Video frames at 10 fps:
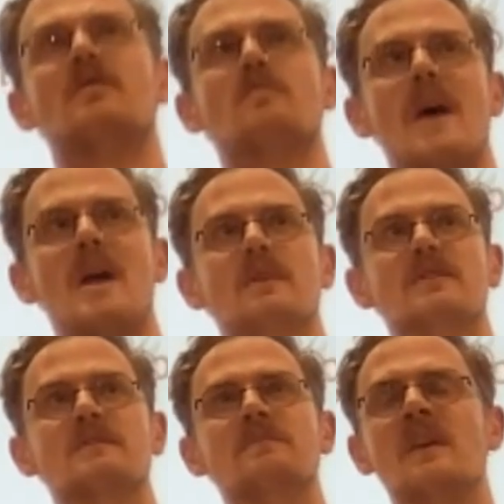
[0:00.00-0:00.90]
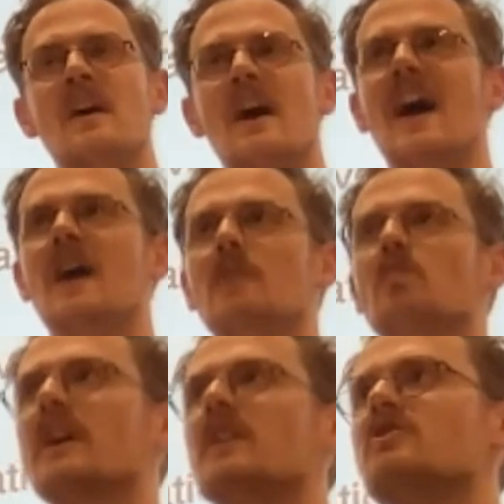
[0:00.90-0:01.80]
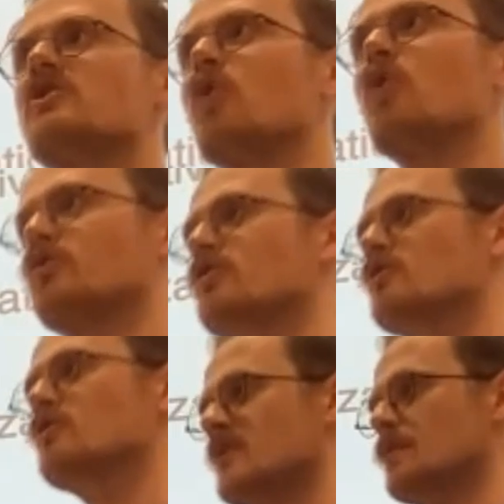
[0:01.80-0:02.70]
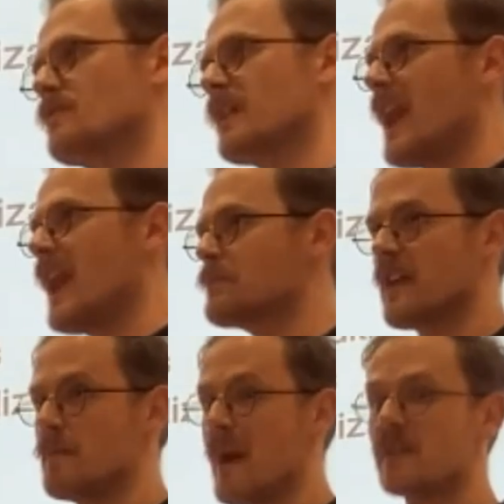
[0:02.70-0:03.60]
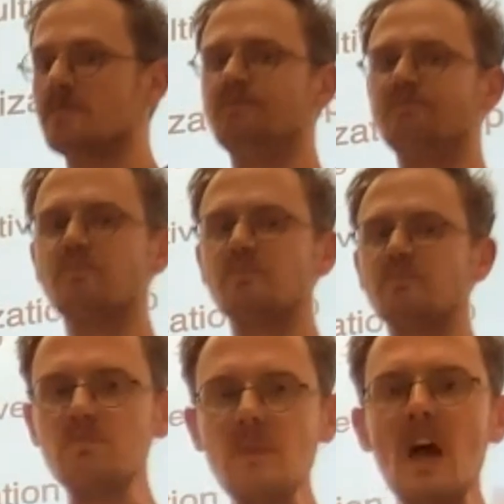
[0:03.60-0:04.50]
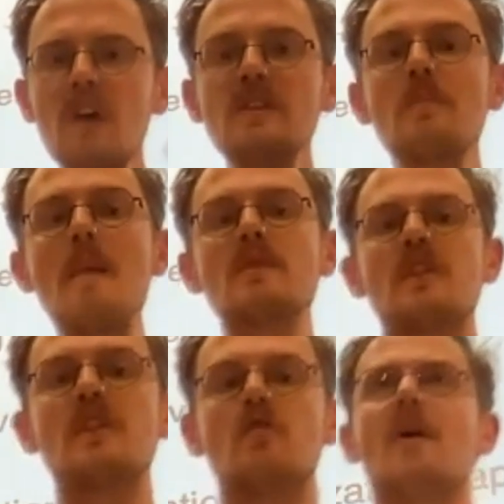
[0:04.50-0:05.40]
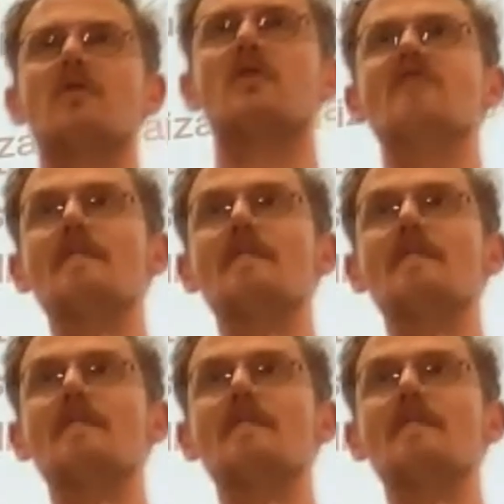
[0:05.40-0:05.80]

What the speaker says: different papers, and we're going to just talk through some of the claims that they make. And these are papers that are about the